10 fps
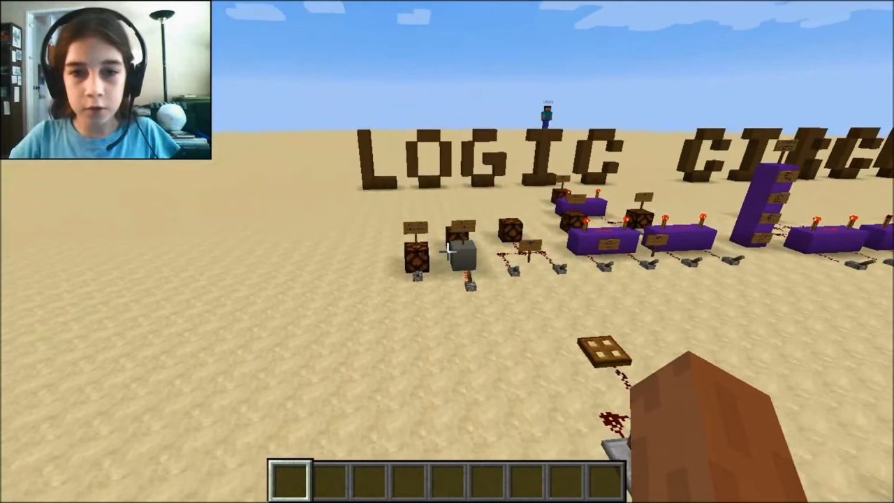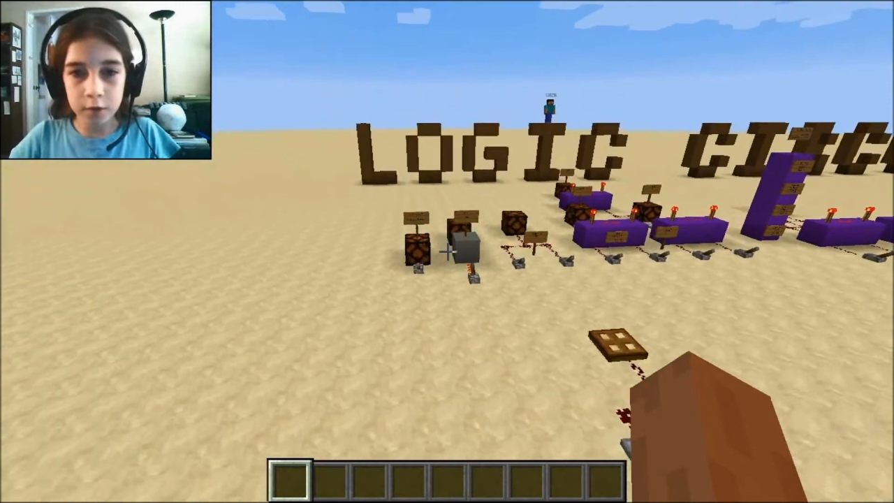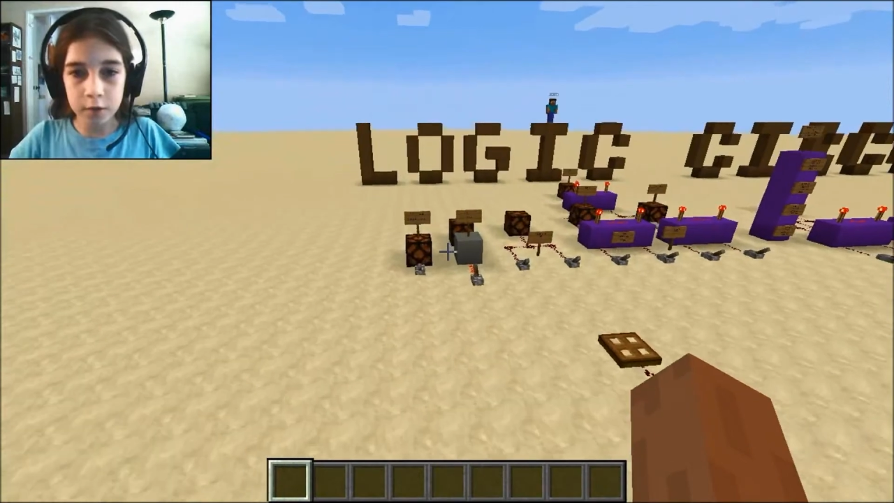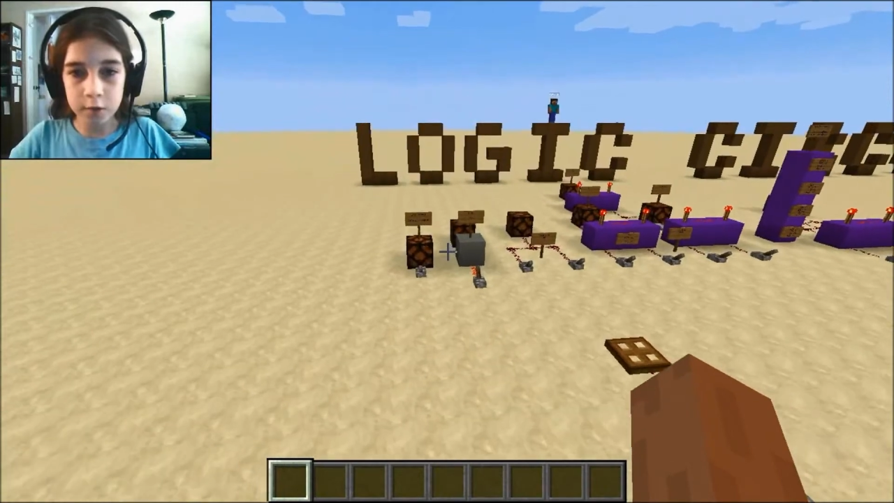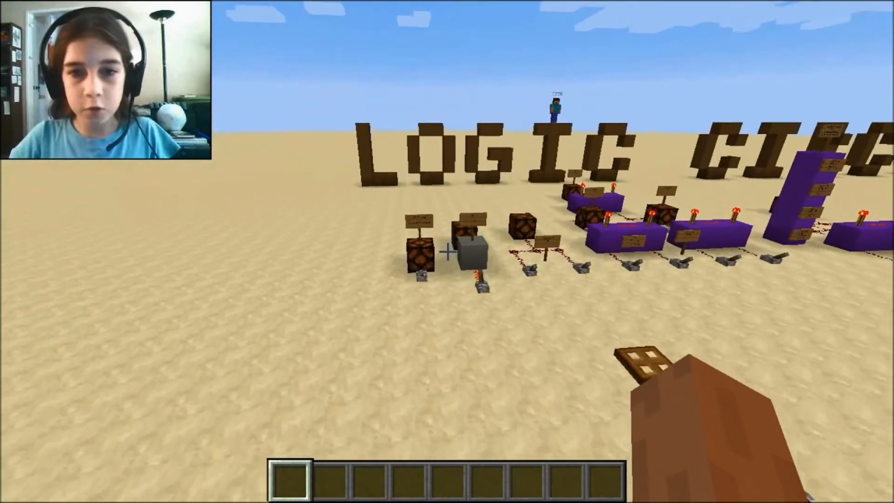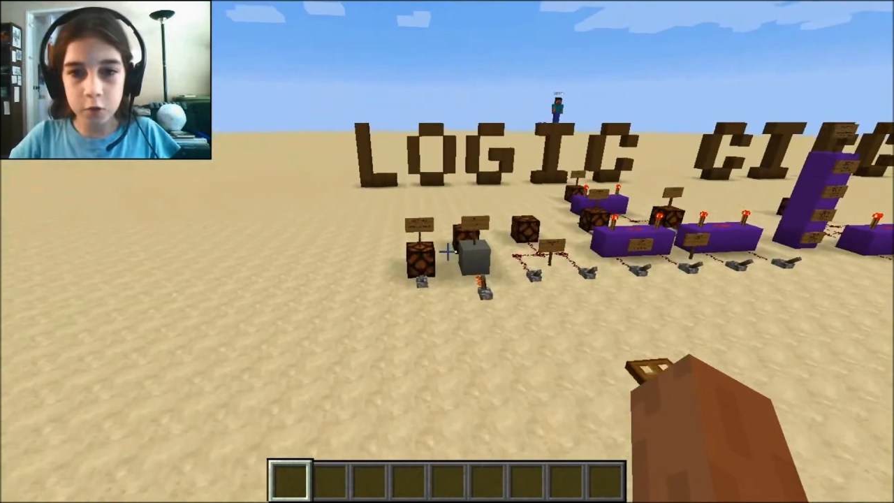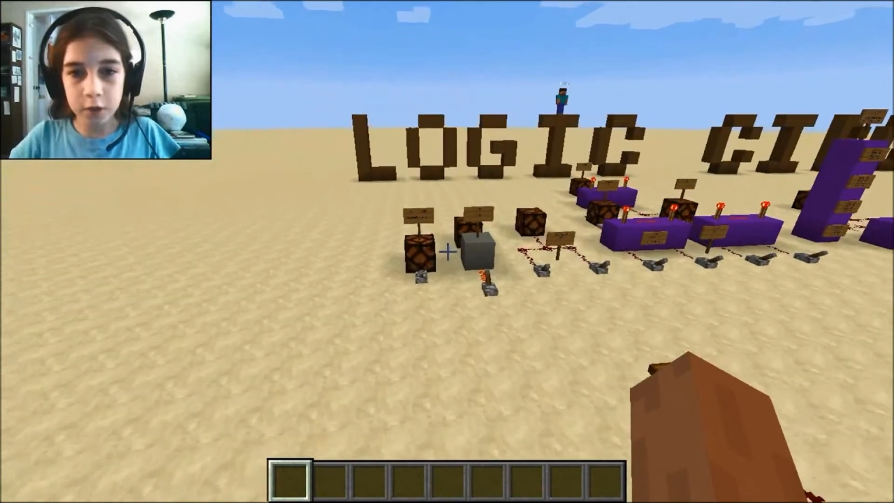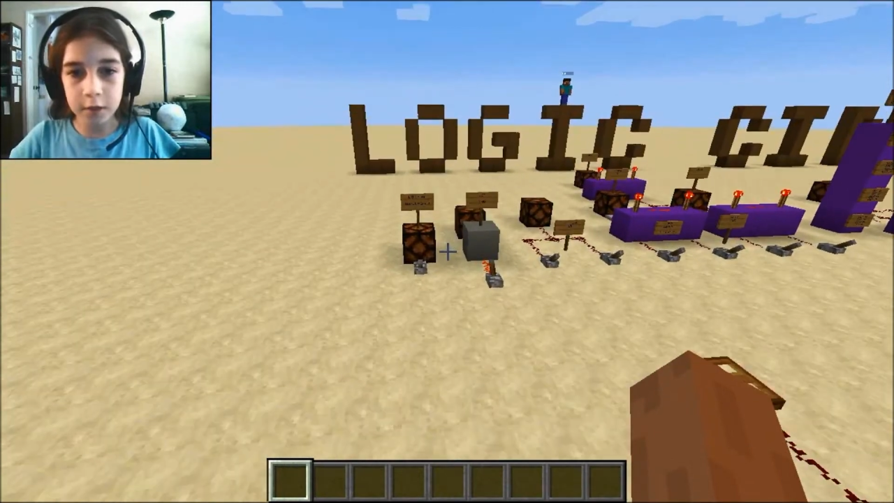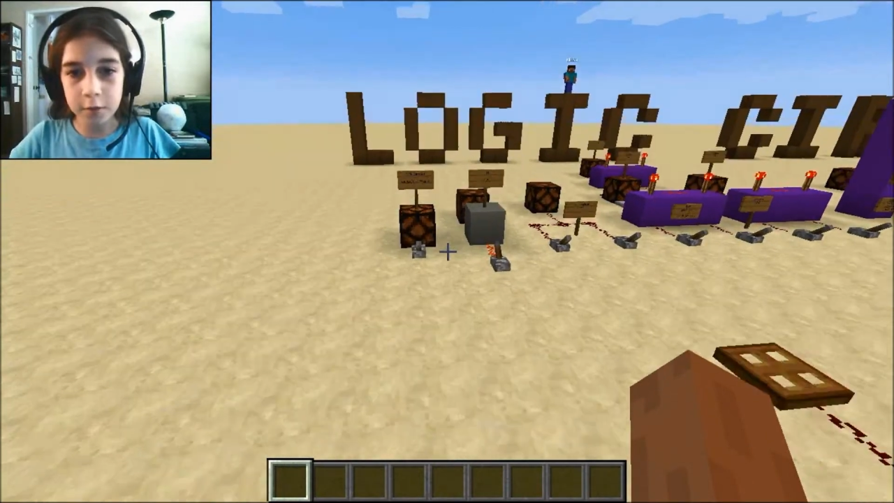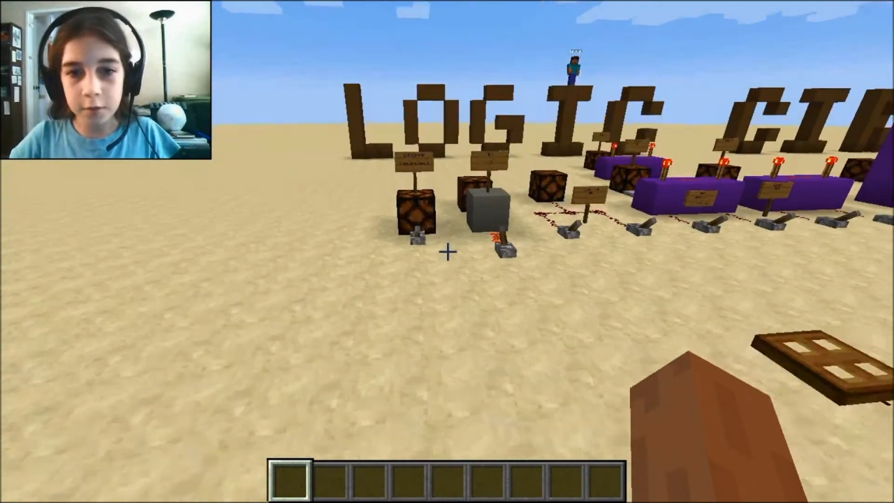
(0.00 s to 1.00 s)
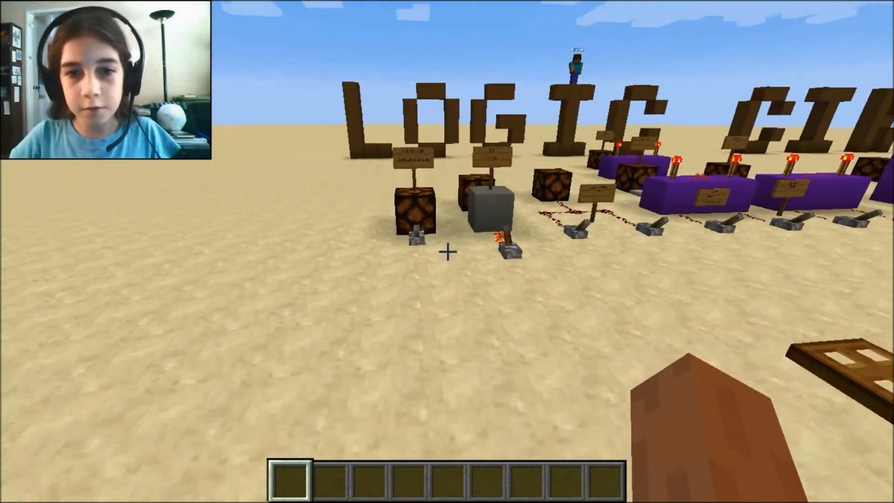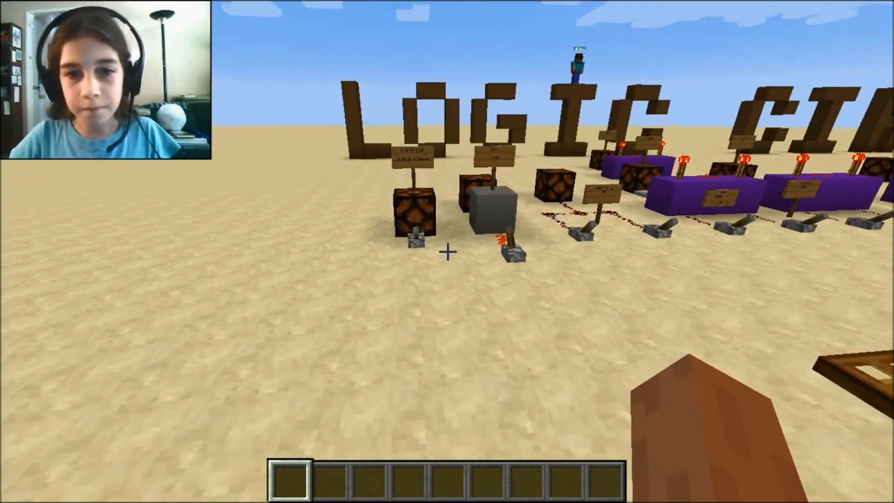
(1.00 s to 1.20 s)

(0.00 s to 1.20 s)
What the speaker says: circuits.